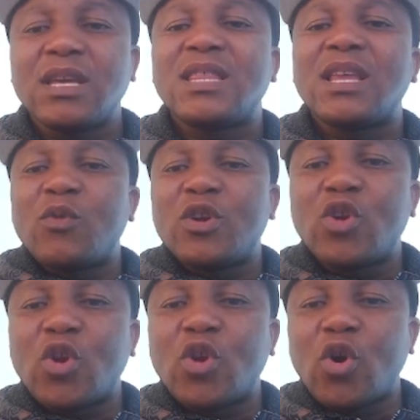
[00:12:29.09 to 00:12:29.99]
and then we
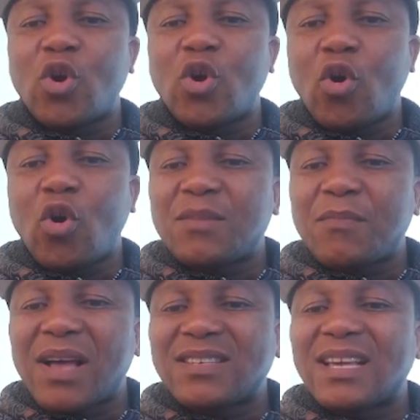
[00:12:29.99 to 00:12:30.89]
know the system
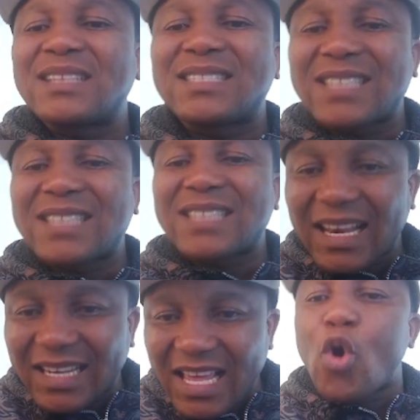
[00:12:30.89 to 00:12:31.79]
has
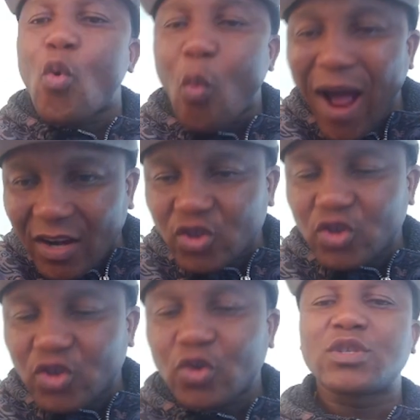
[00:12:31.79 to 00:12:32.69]
exactly one
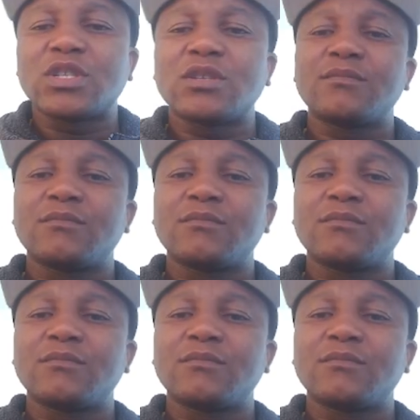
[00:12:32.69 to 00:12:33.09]
solution